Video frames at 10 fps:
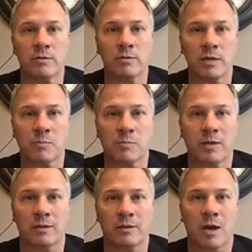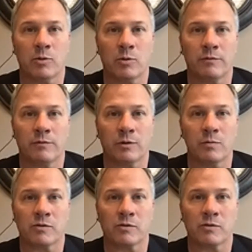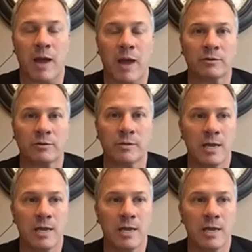speaking to a couple of different groups of pastors.